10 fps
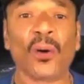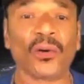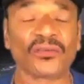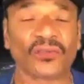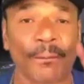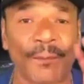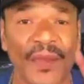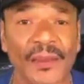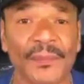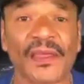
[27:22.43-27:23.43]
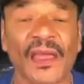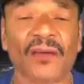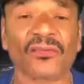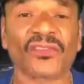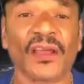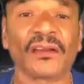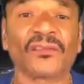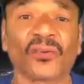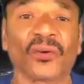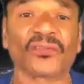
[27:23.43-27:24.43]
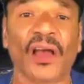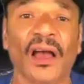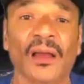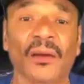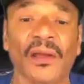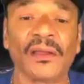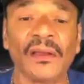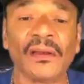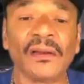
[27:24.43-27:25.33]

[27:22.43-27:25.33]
was a baby carriage headed towards a highway.